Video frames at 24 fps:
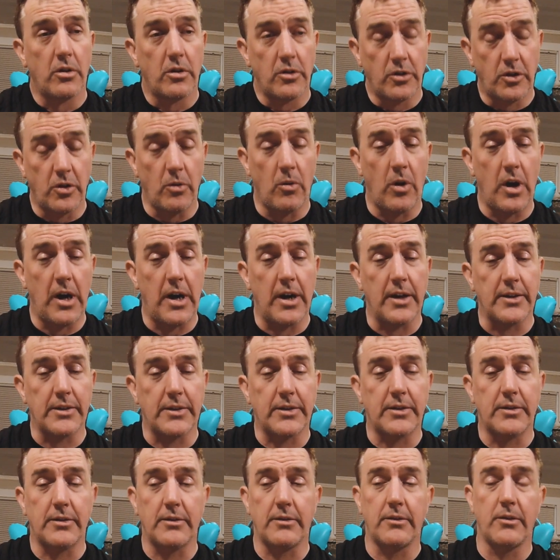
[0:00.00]
to
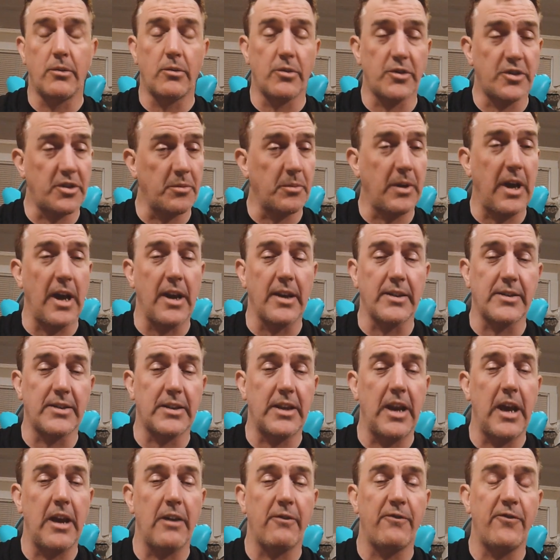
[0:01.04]
us, there was some kind of
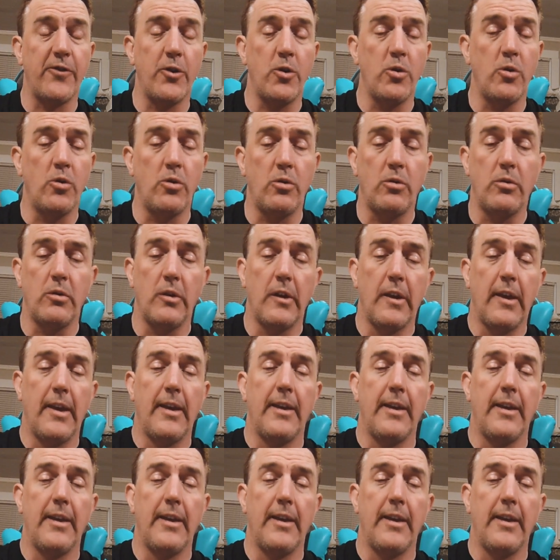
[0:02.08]
snafu,